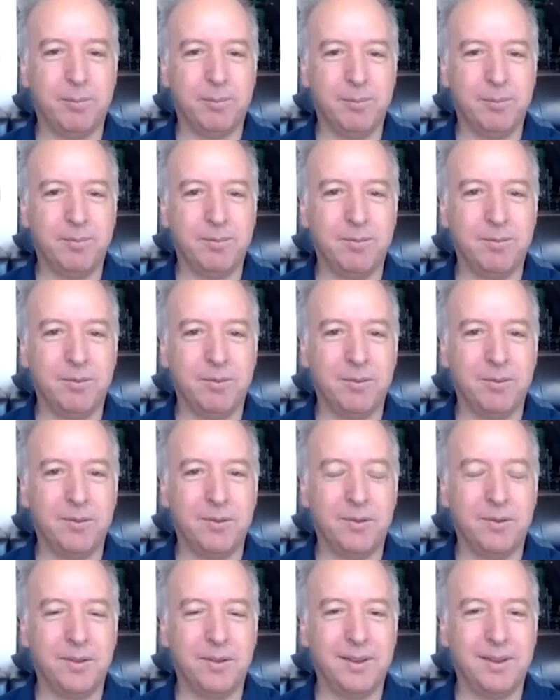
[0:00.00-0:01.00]

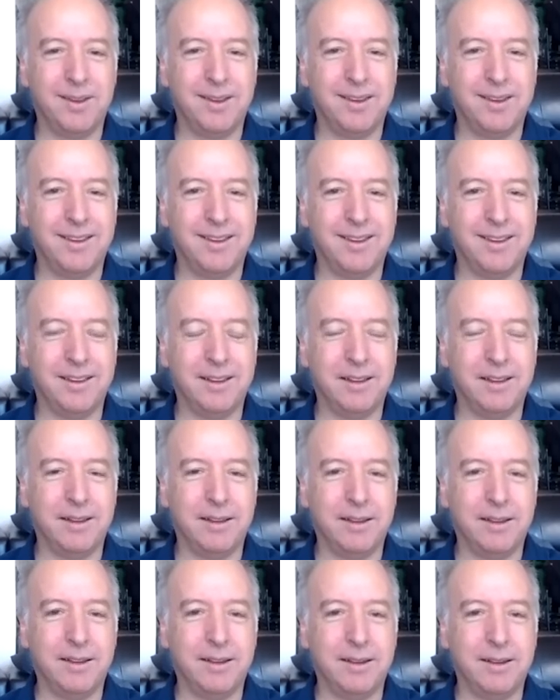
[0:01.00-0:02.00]

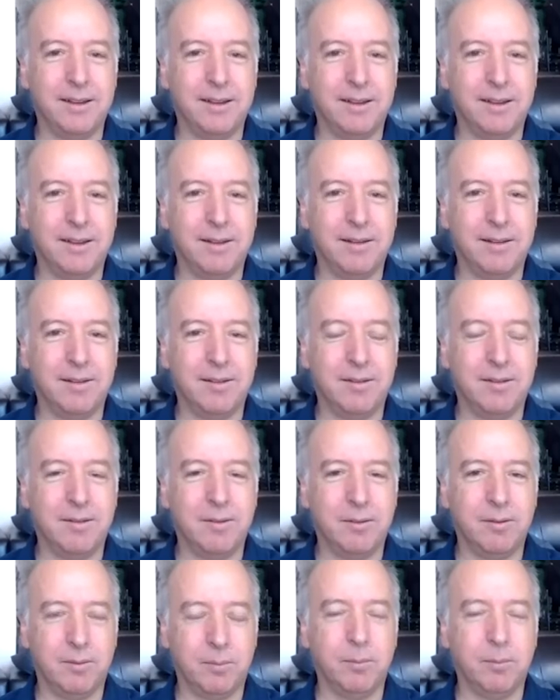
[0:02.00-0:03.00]

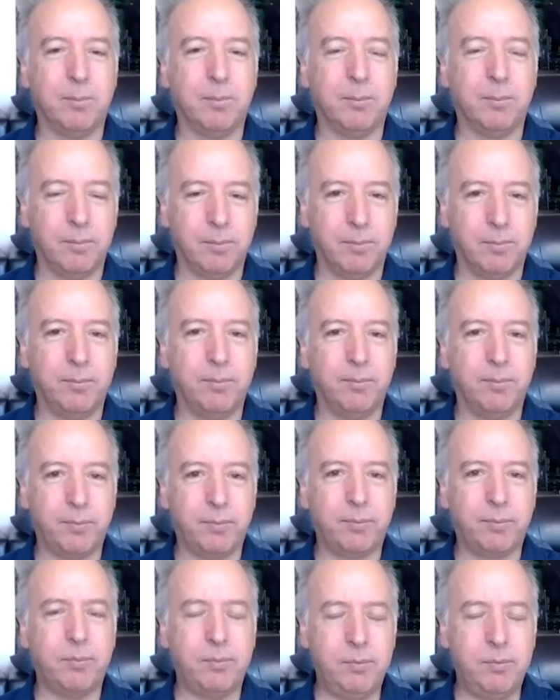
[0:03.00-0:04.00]

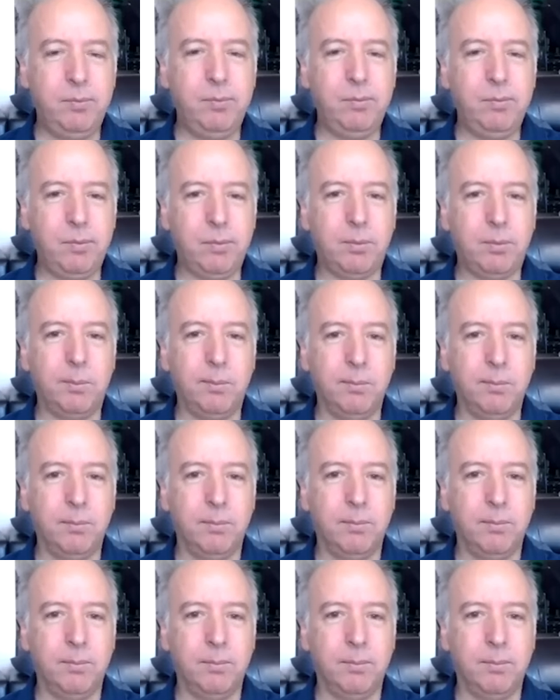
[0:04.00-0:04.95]
This person isn't speaking.